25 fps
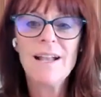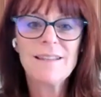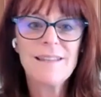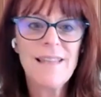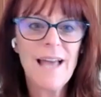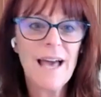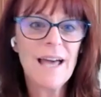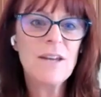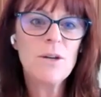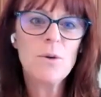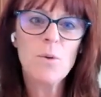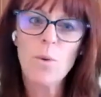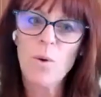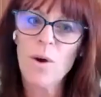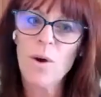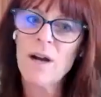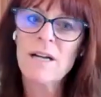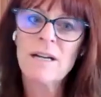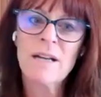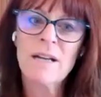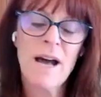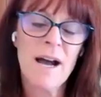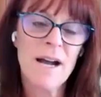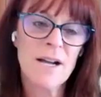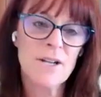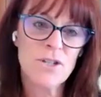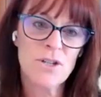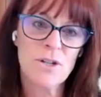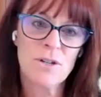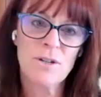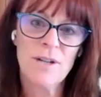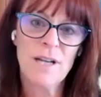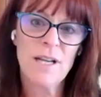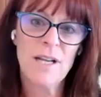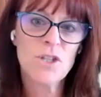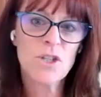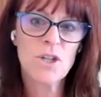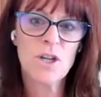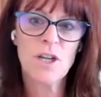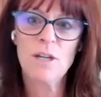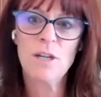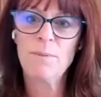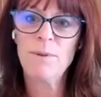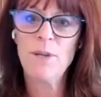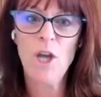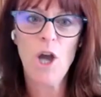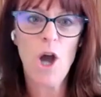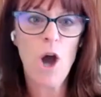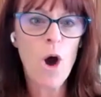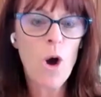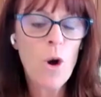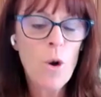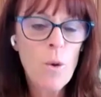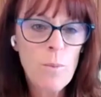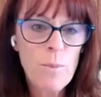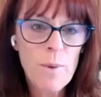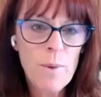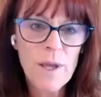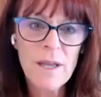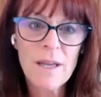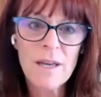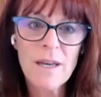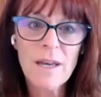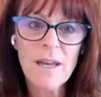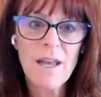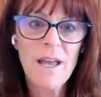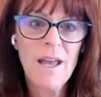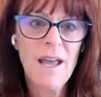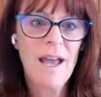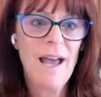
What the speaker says: That organizer is going to be open